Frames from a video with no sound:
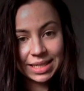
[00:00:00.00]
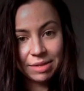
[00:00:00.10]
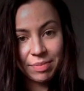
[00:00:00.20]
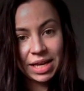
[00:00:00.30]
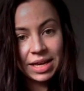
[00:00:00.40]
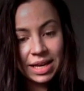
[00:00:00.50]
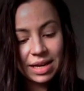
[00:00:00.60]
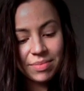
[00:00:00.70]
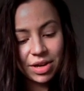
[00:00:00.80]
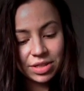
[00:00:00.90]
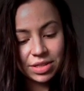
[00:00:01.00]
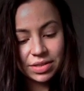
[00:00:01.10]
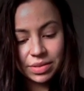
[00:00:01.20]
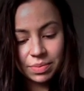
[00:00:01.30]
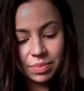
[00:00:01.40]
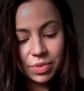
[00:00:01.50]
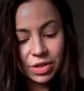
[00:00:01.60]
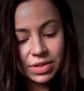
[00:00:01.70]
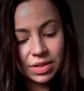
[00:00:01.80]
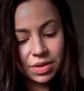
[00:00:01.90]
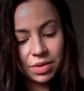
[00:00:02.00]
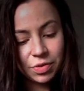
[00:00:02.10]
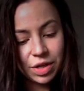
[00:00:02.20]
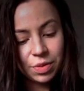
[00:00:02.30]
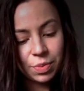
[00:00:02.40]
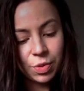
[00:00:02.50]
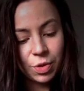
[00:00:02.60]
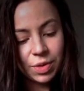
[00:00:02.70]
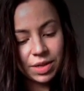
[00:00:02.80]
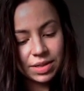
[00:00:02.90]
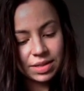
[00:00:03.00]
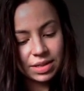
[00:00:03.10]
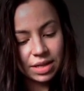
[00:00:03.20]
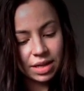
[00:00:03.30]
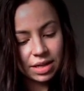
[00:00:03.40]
and I might purchase some books and read up more because it's a,